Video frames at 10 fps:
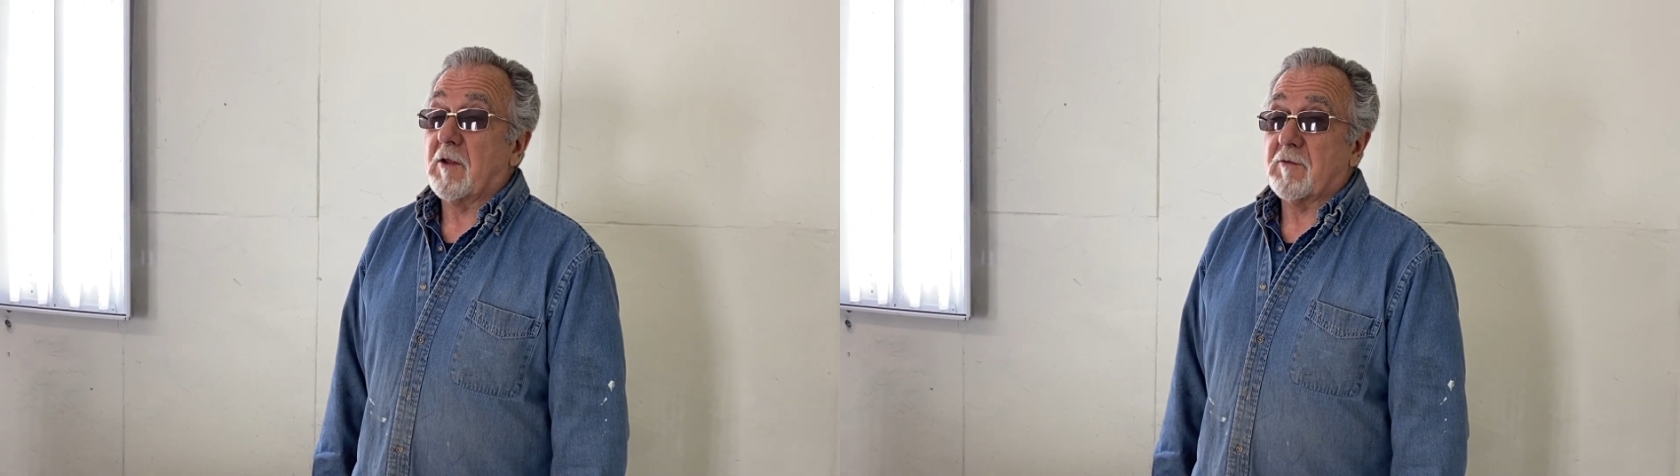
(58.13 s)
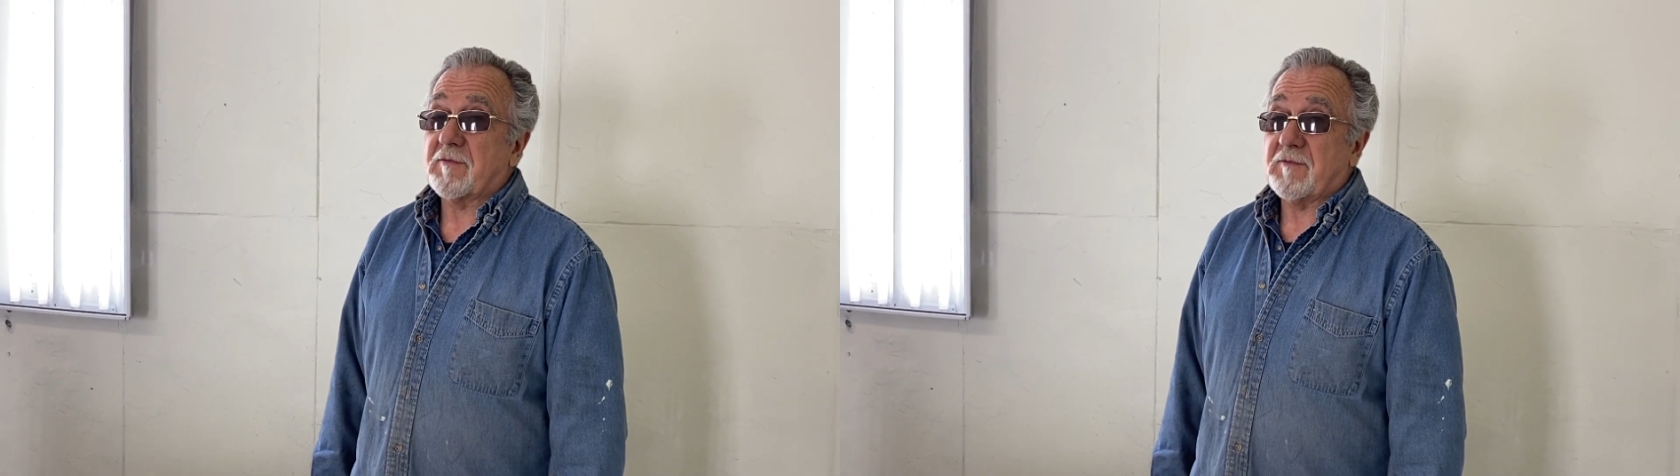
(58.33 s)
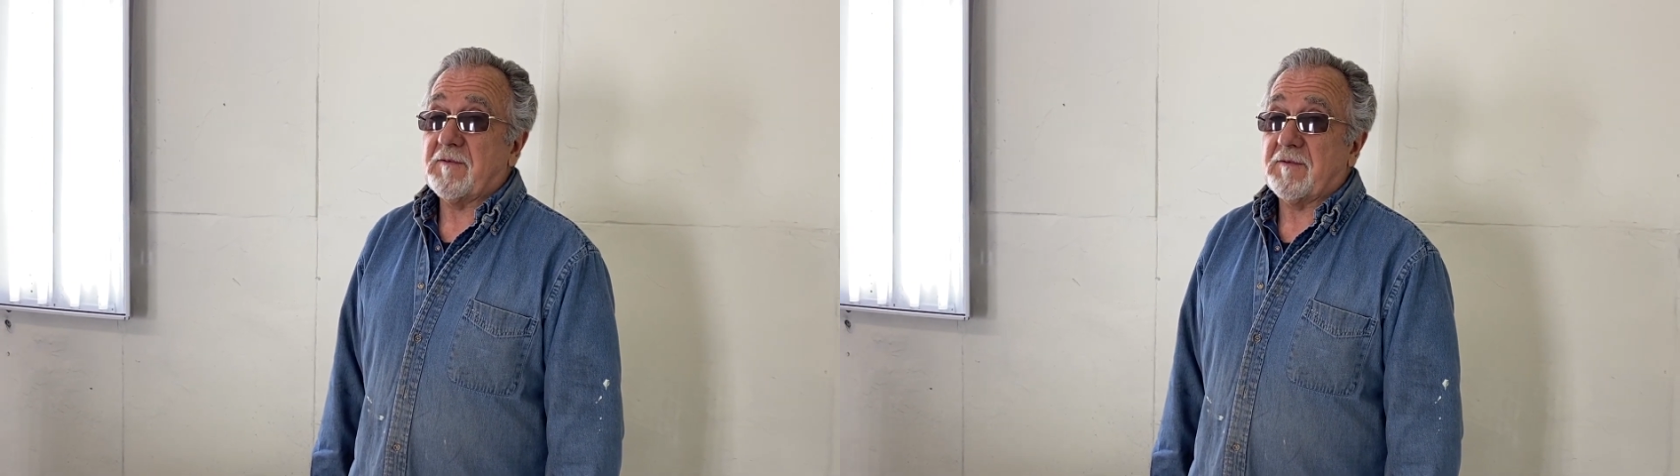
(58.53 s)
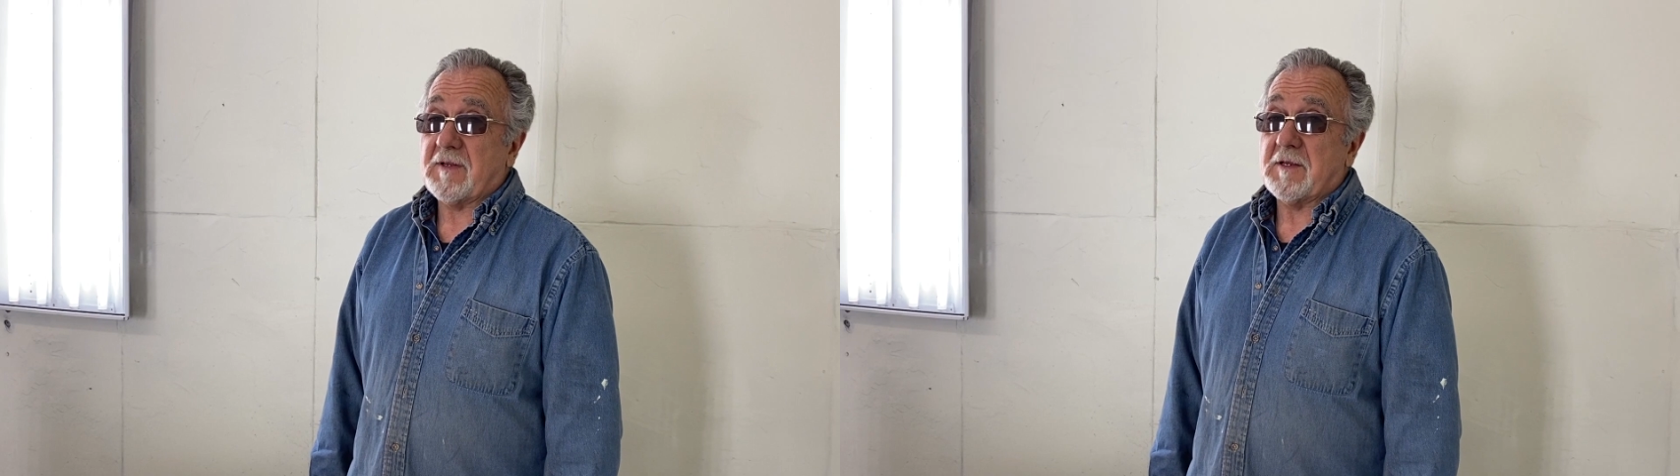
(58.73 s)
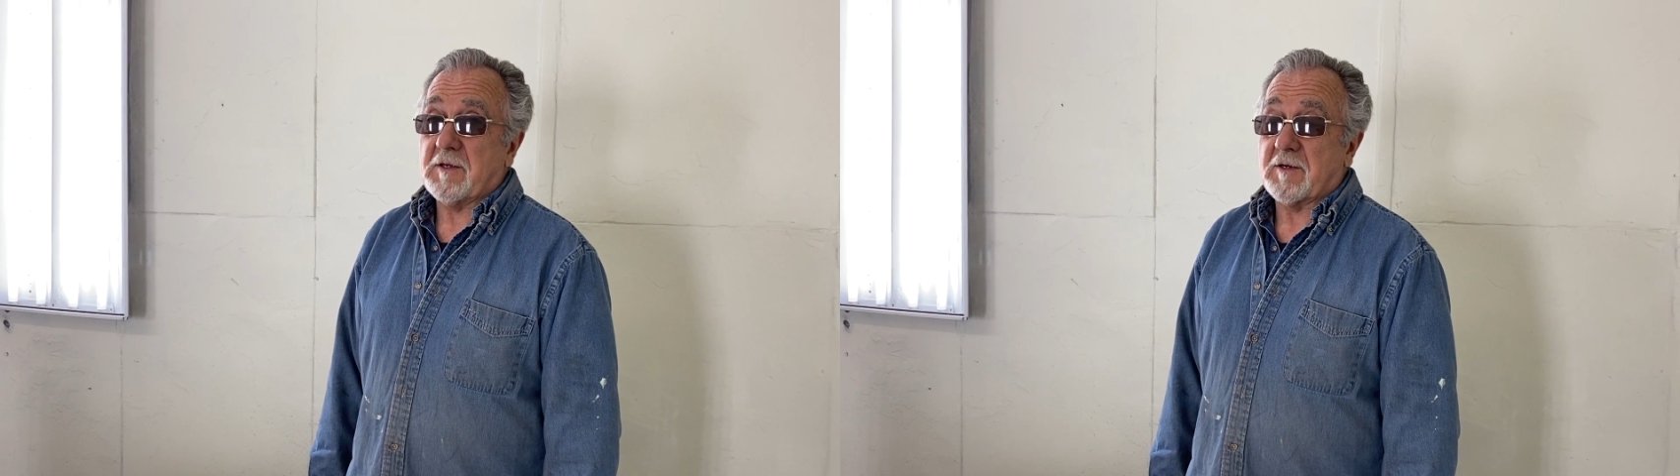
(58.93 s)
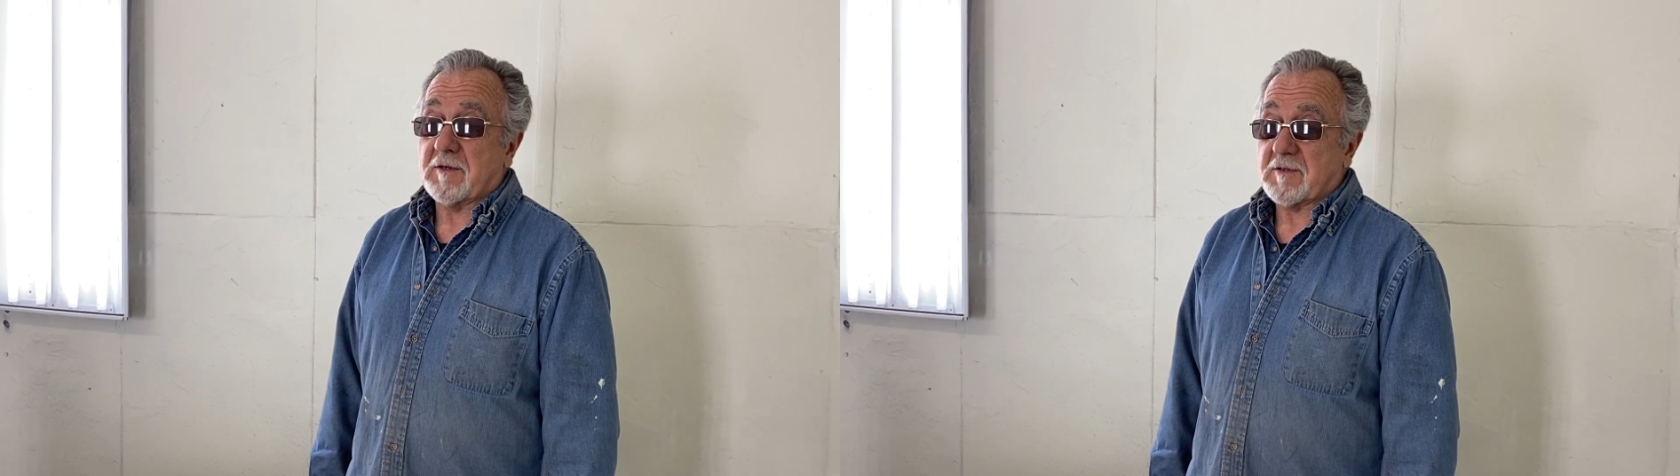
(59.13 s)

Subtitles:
over 50 years,